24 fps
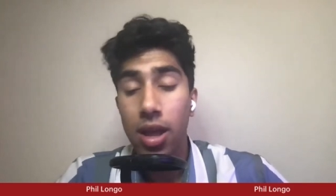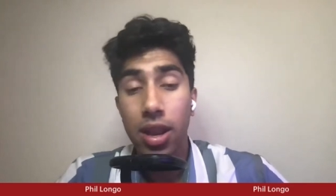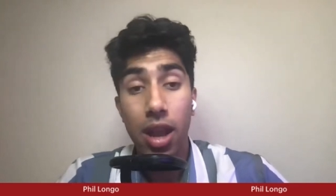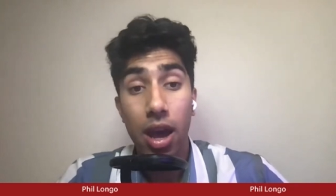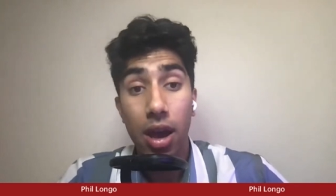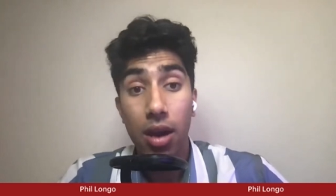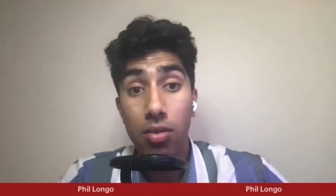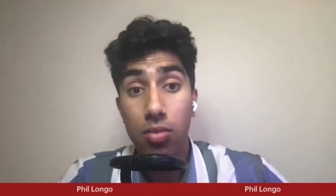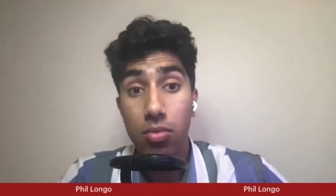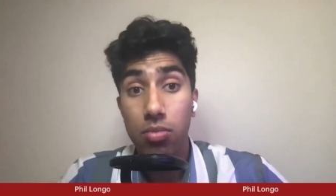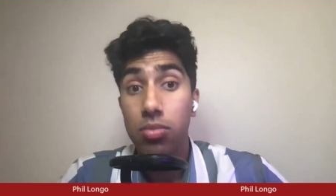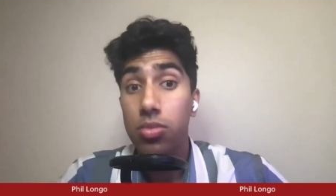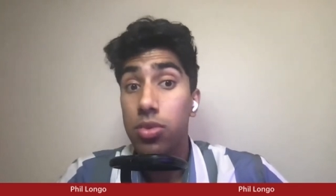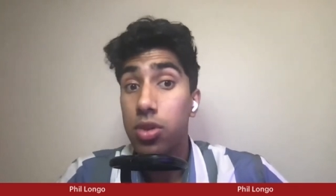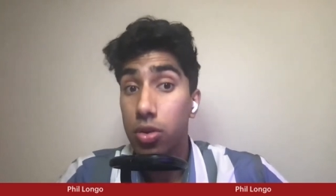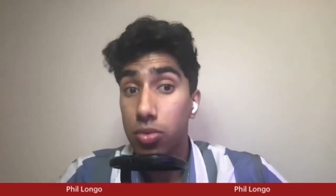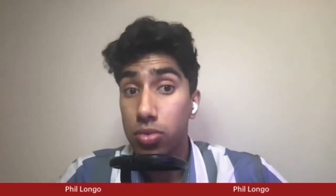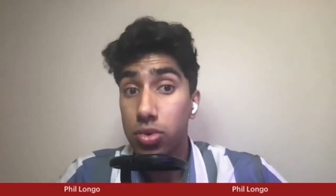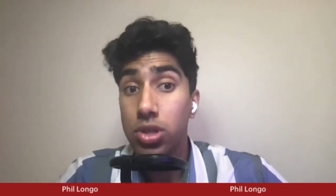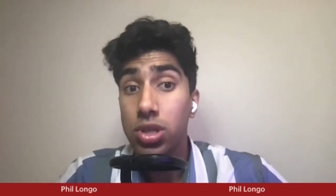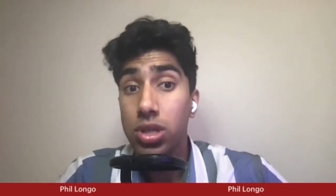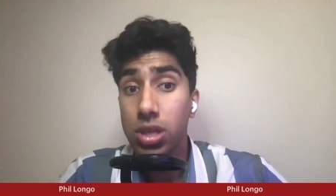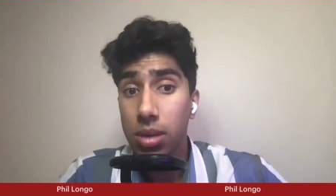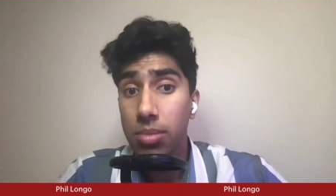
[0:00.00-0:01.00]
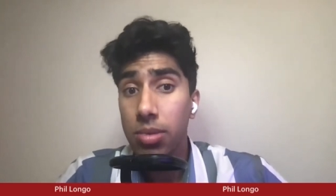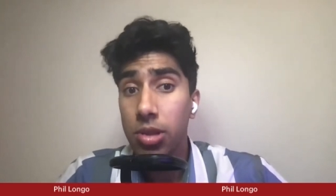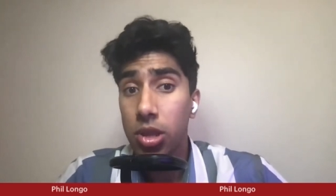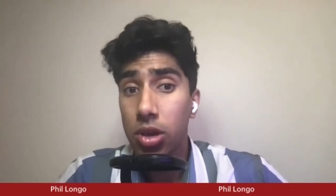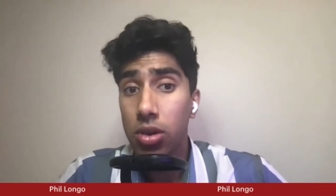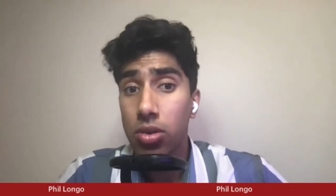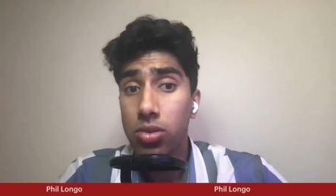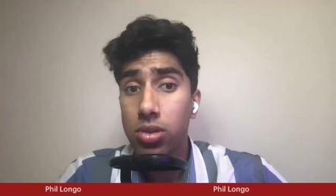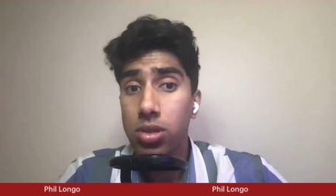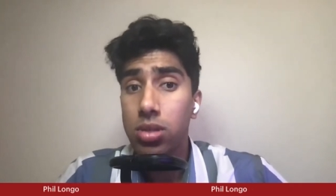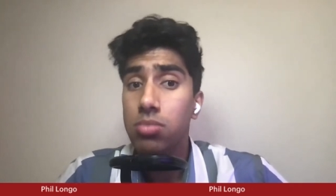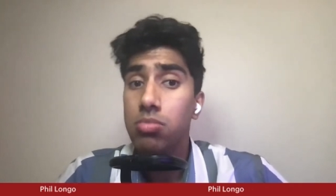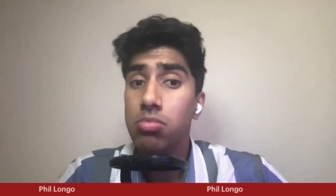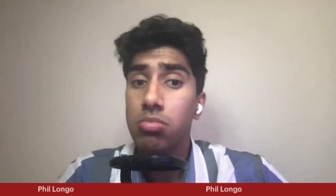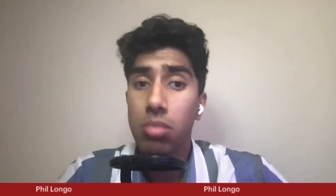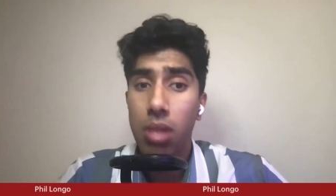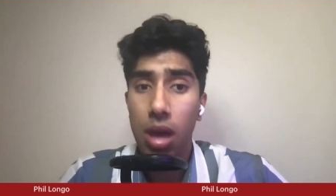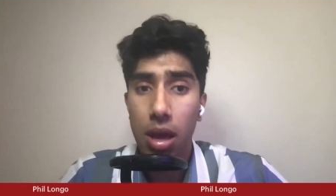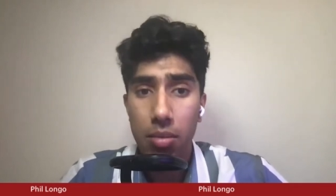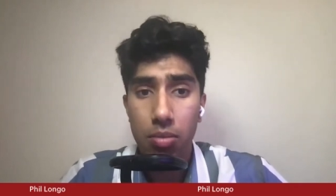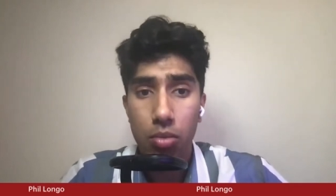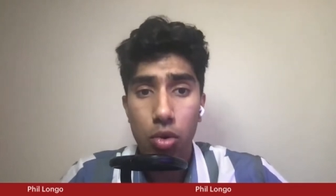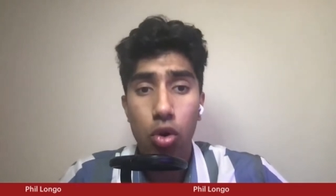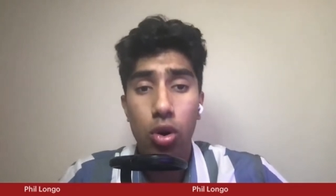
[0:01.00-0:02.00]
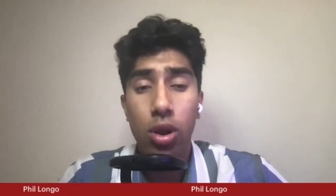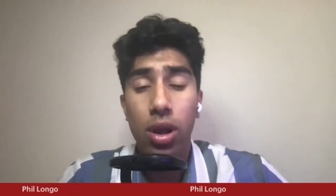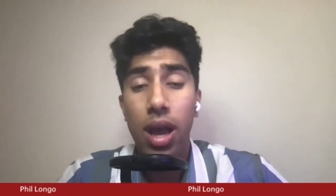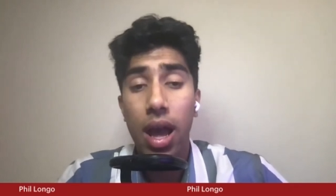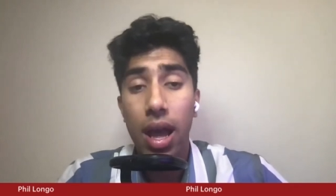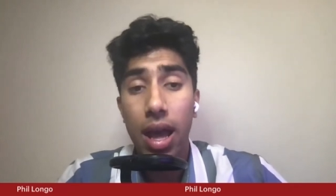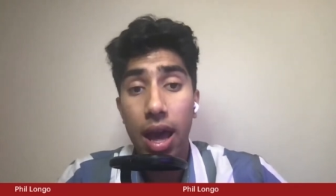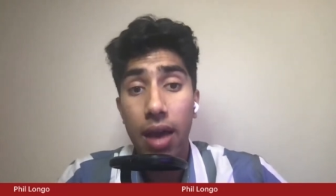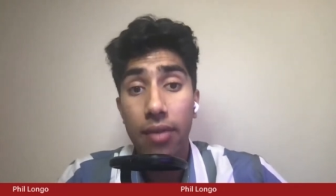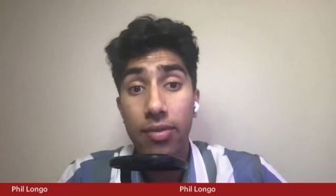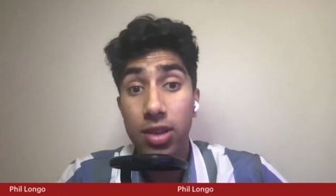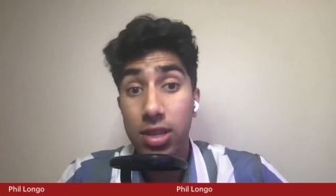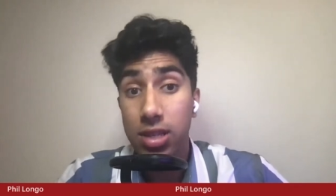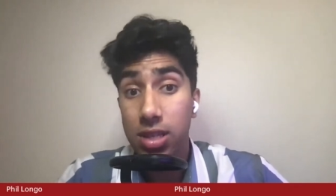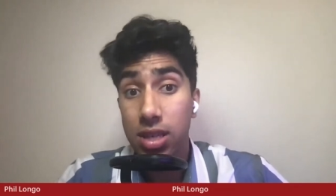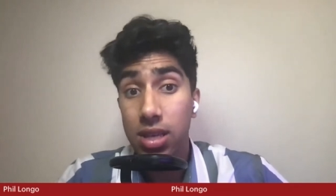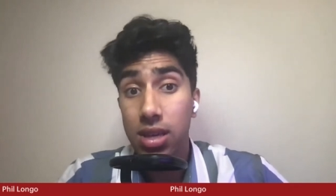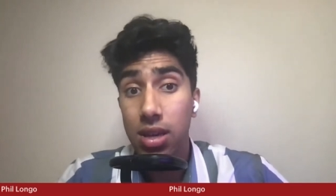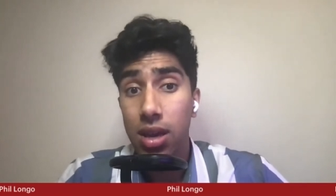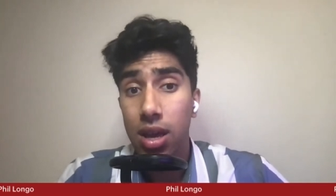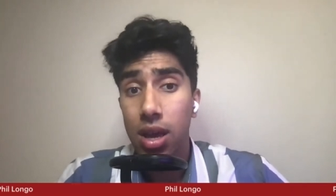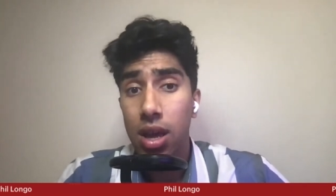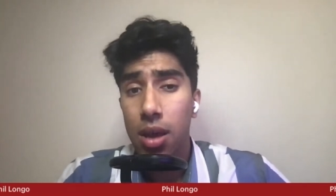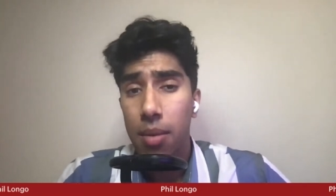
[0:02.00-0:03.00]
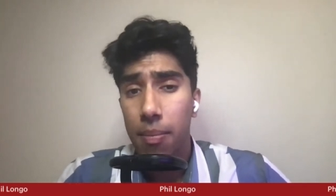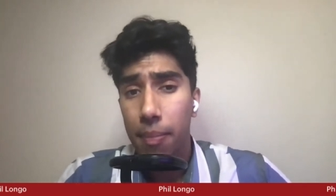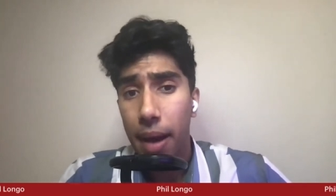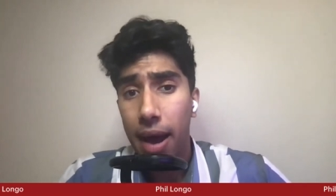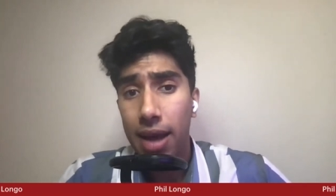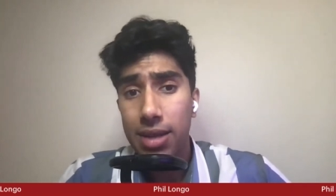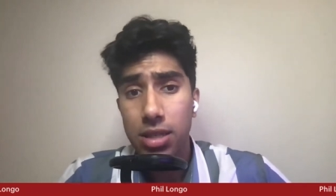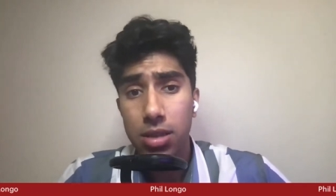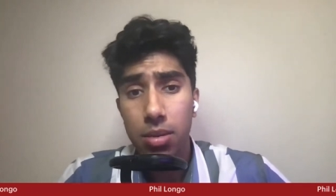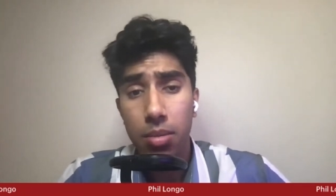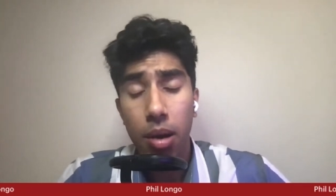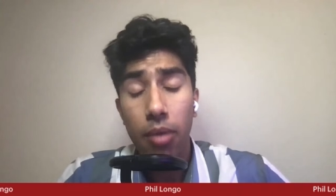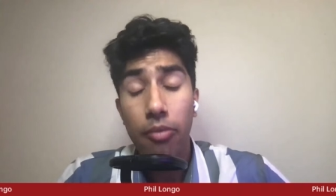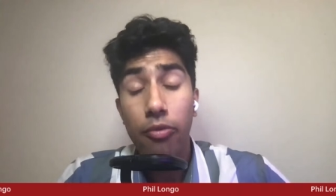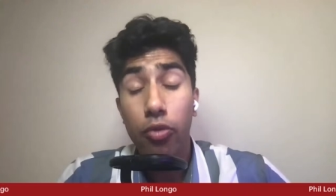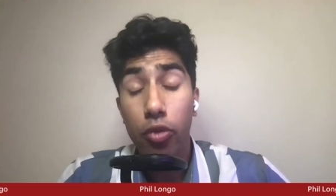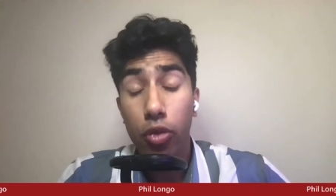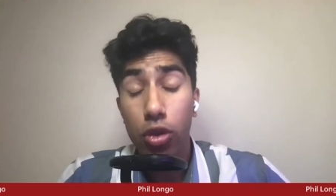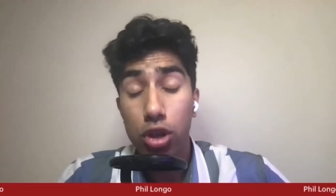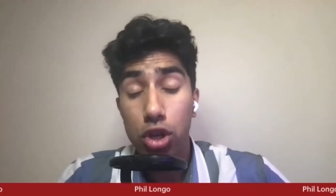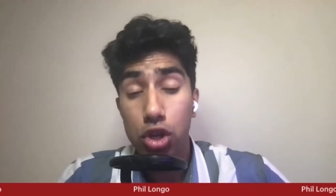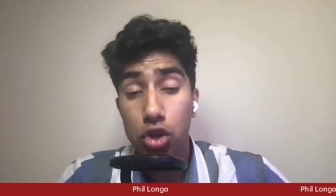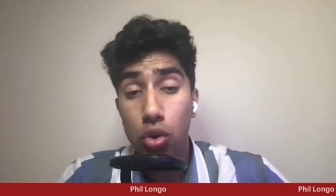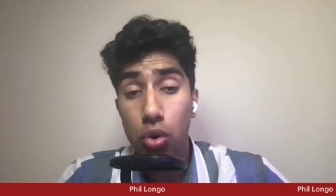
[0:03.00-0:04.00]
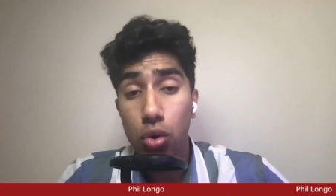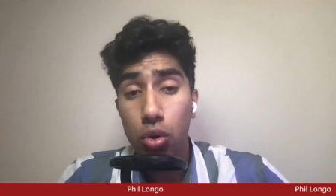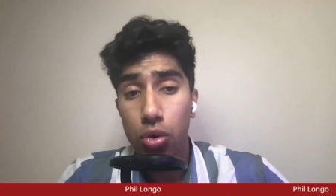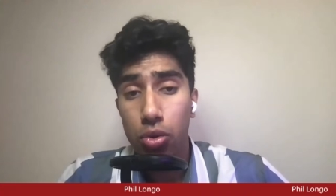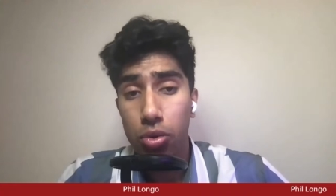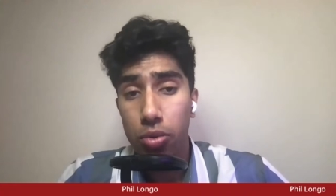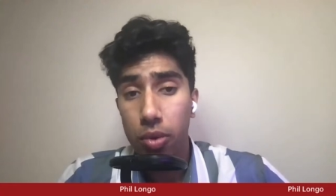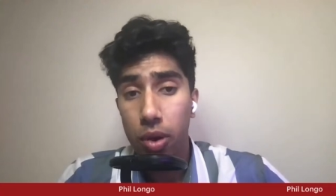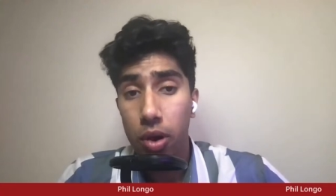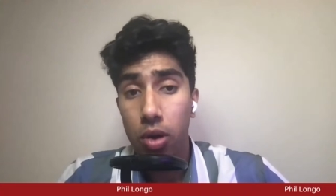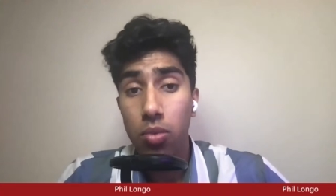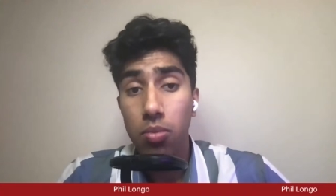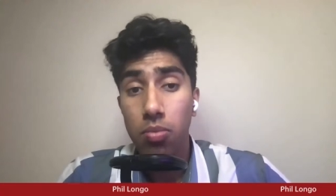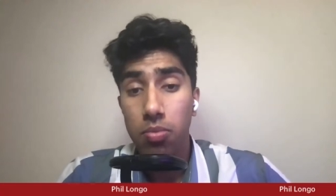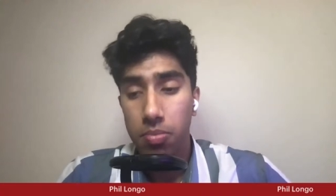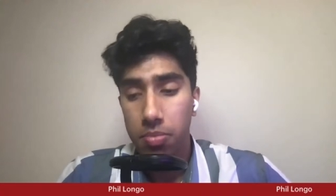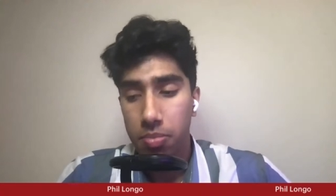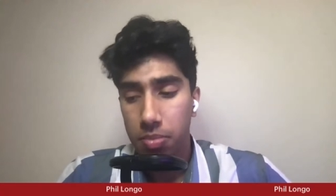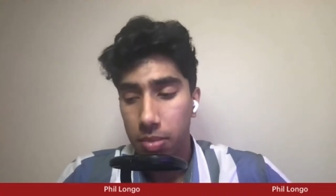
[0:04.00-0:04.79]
Now, there were some of those, and Mordecai obviously passed him up for the shorter throw